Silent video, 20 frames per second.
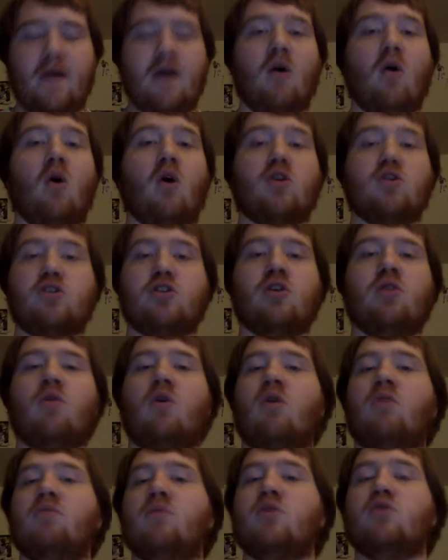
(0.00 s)
also
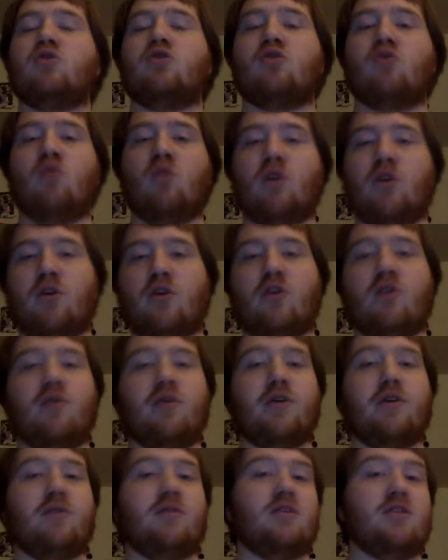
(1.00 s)
almost scored
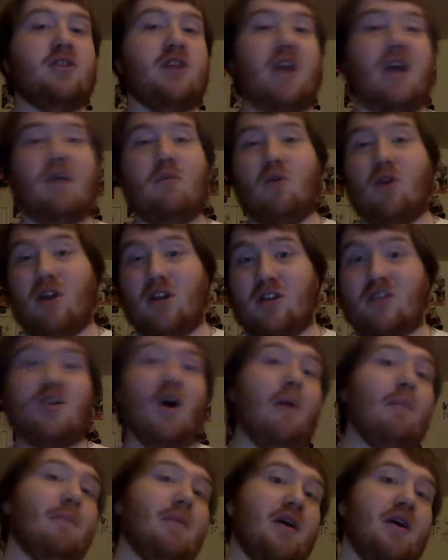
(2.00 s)
earlier in this game on a
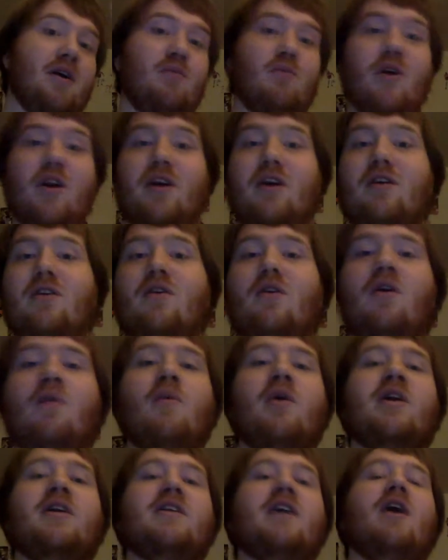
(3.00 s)
dump in when, it,
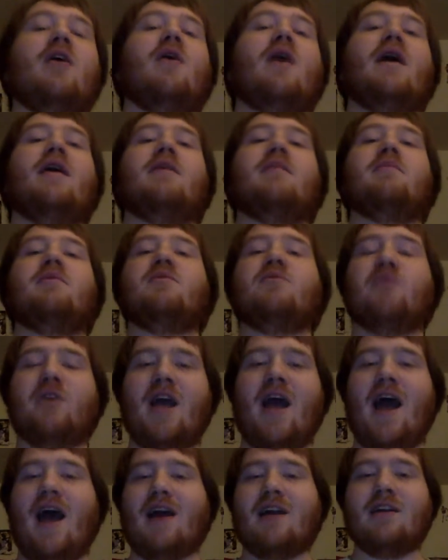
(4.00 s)
when Dell had to be
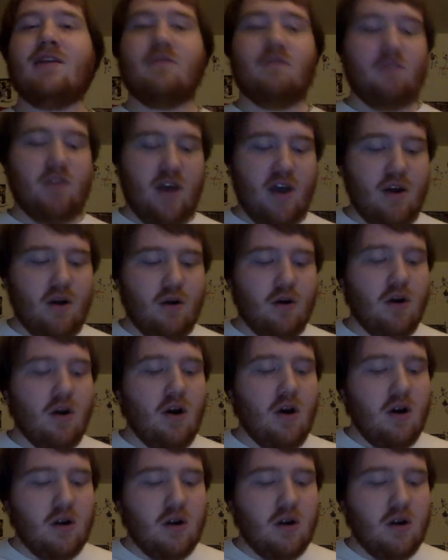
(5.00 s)
reactive there.